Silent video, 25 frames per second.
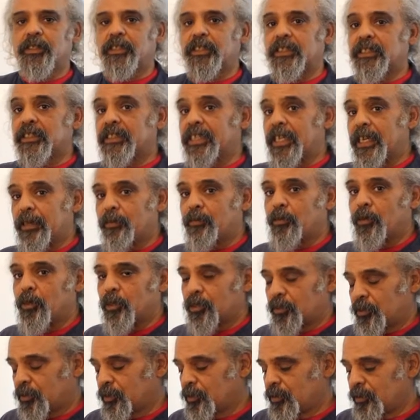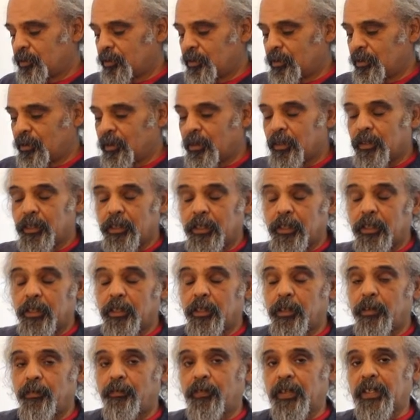His name was
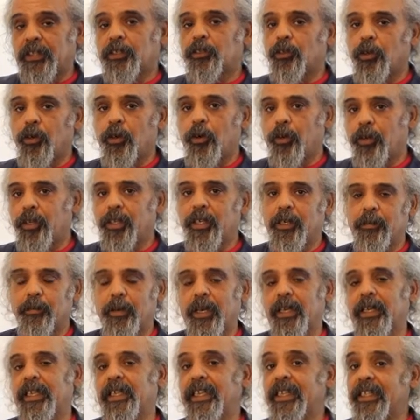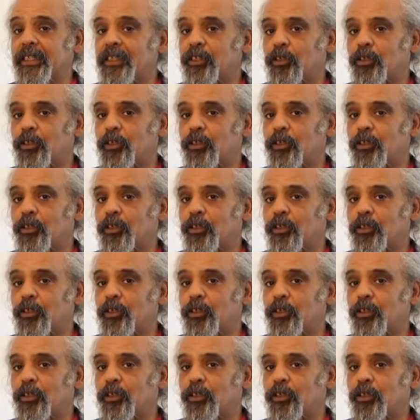Victor Honigman. He